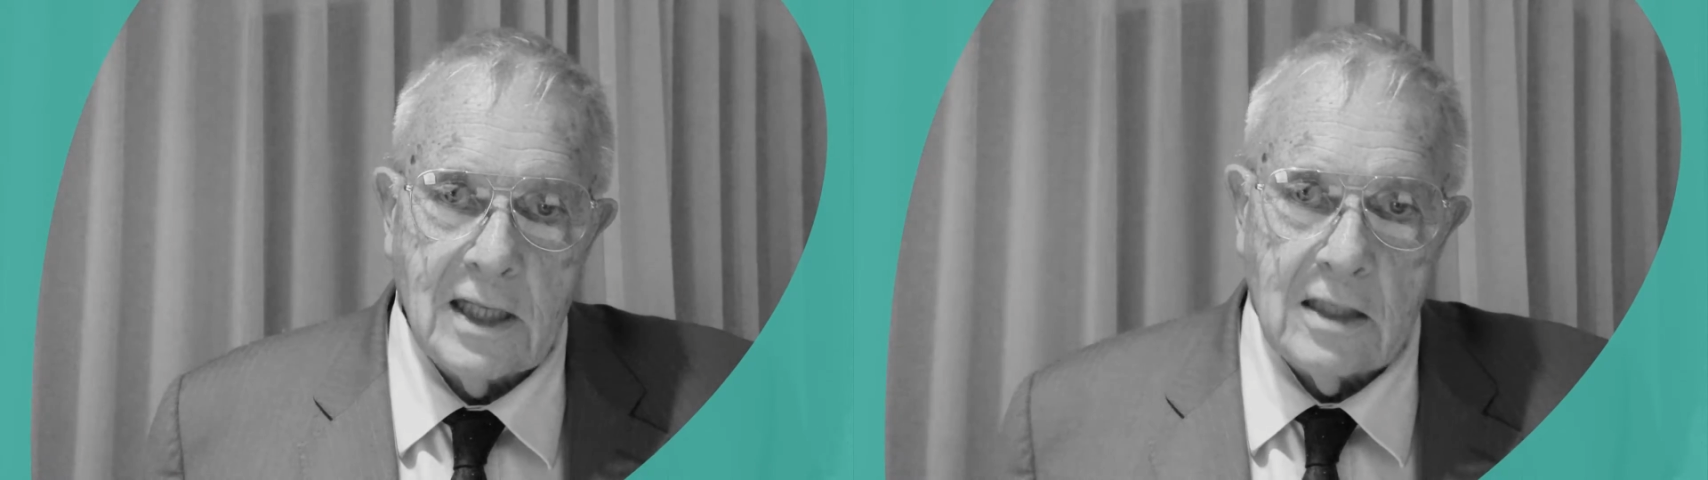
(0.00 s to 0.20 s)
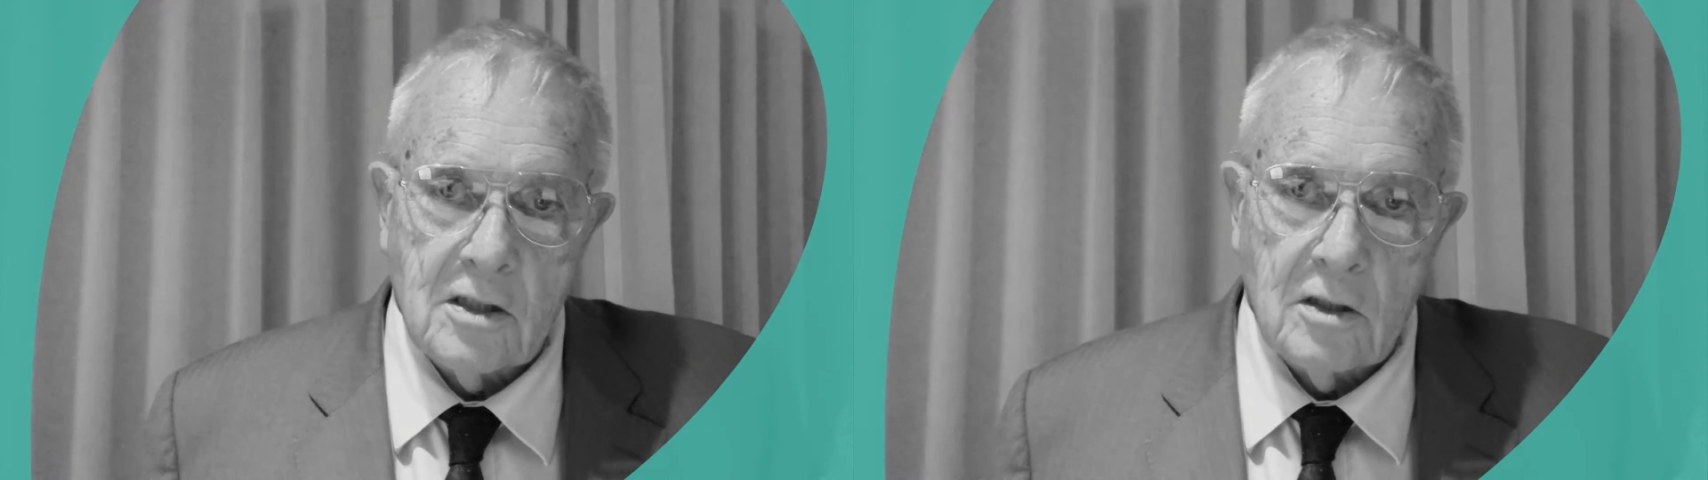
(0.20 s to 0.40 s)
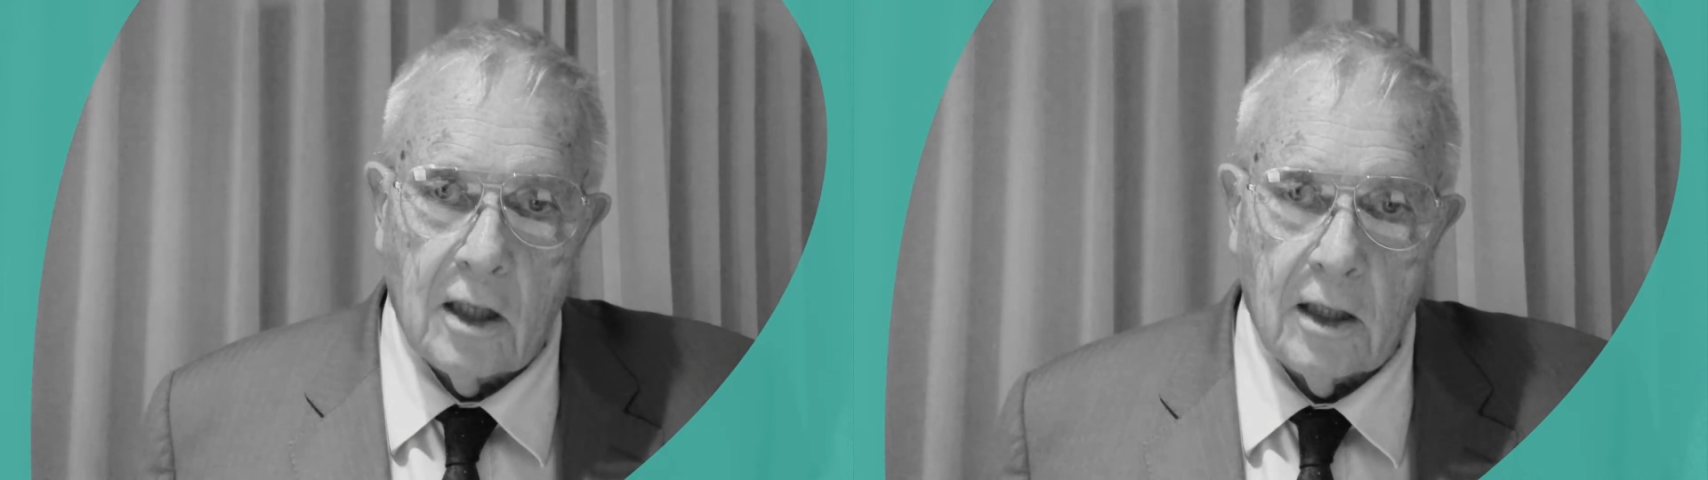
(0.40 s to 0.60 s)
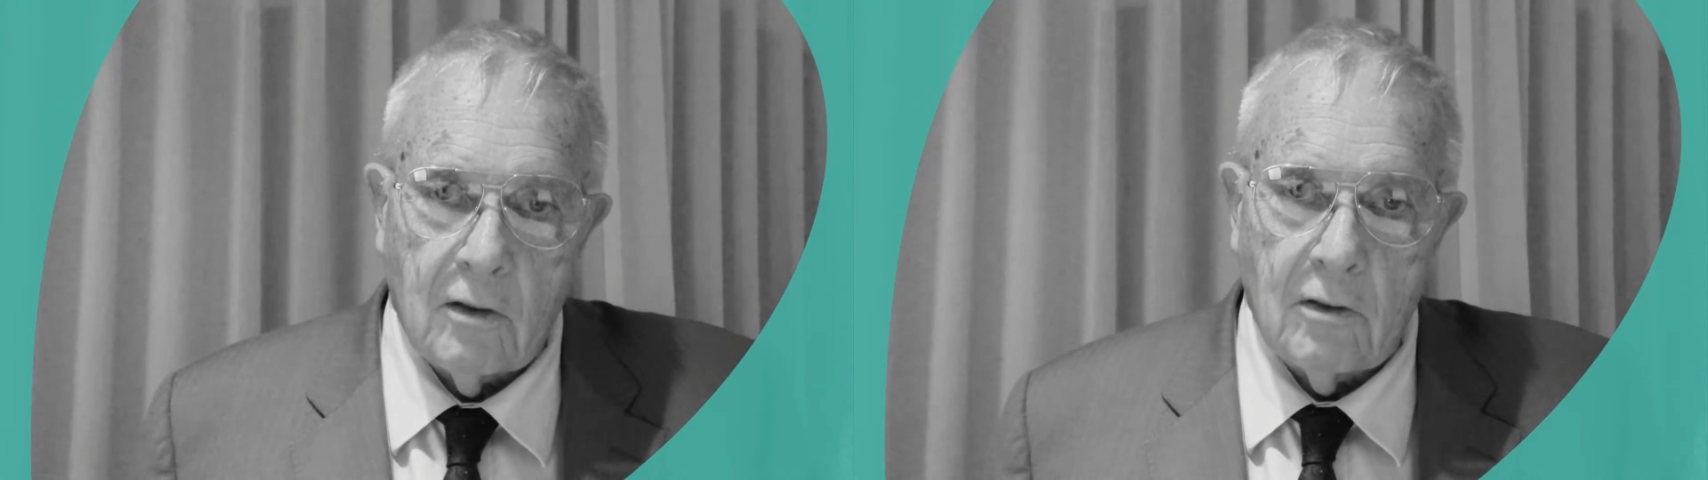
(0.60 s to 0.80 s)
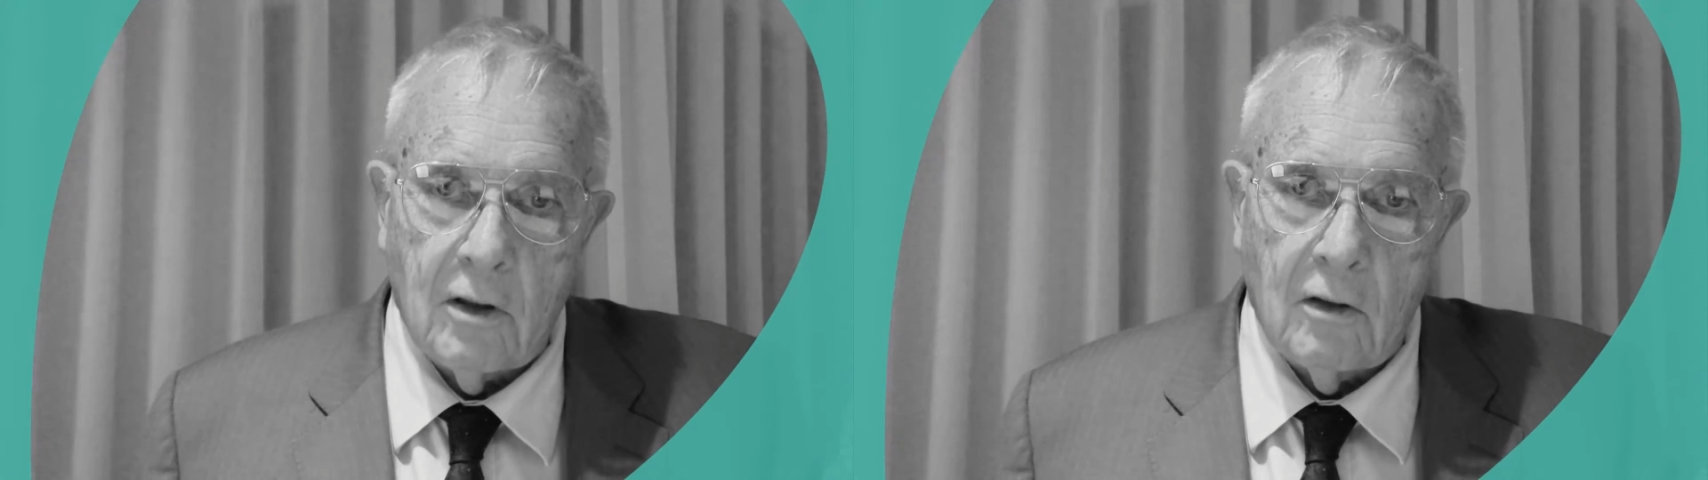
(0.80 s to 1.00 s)
taste like,
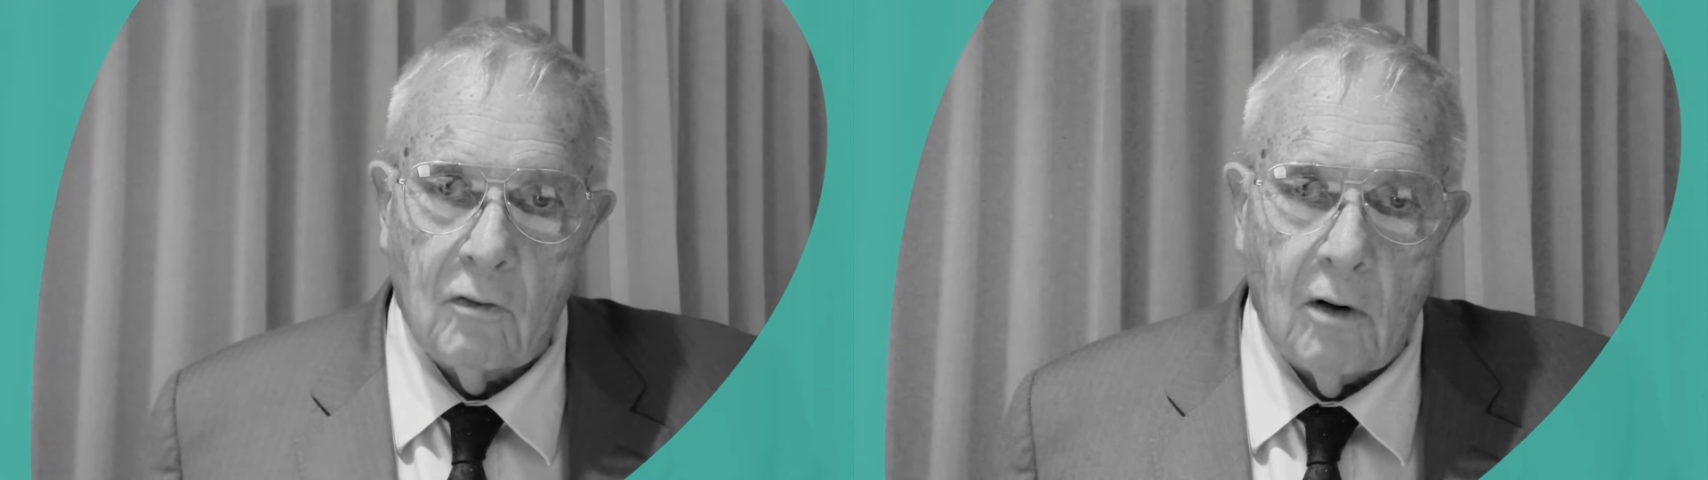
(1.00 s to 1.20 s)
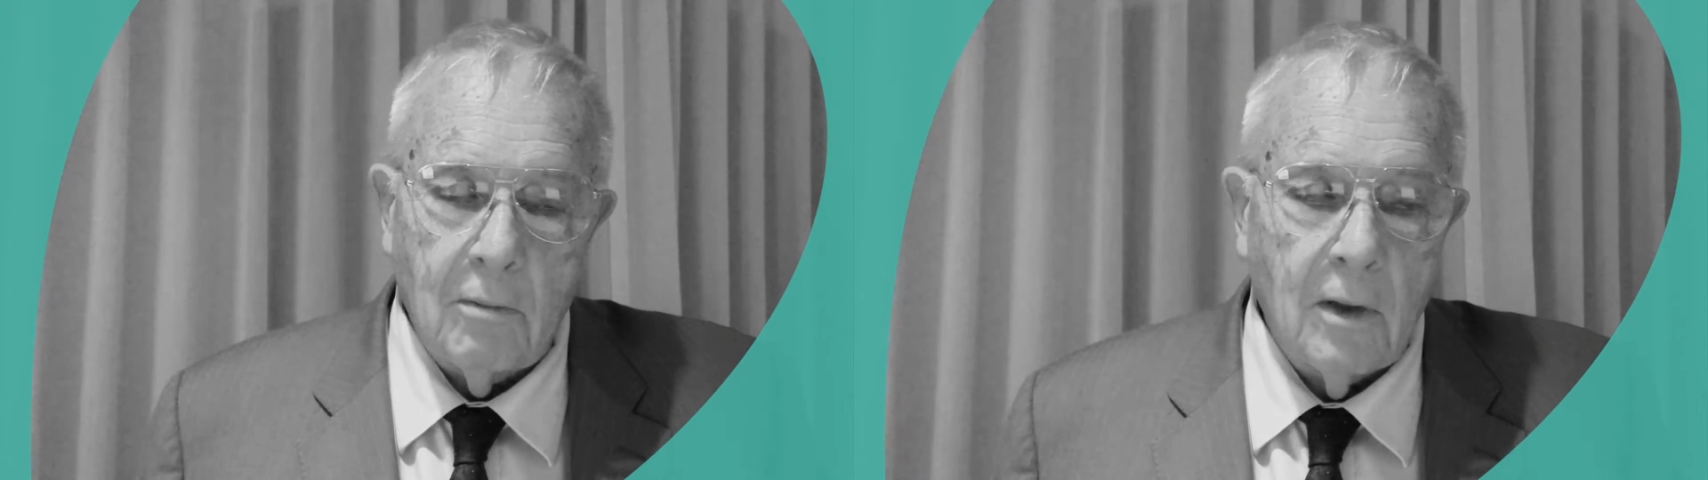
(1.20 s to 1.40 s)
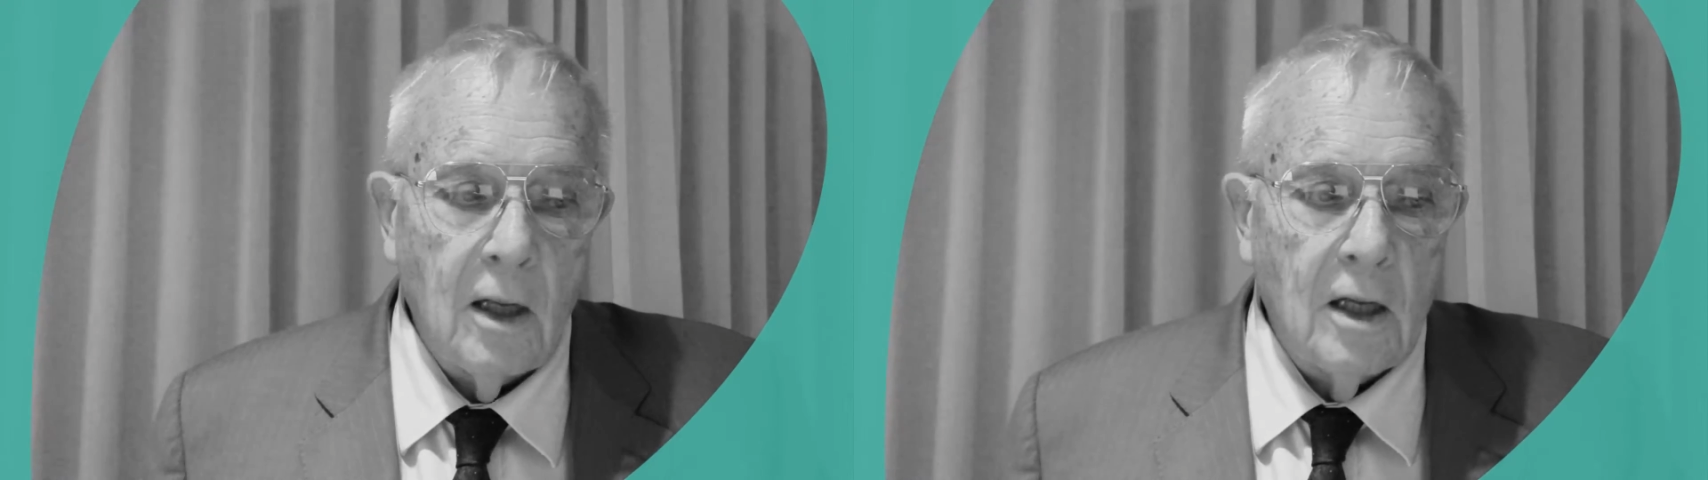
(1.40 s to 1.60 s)
or the aroma.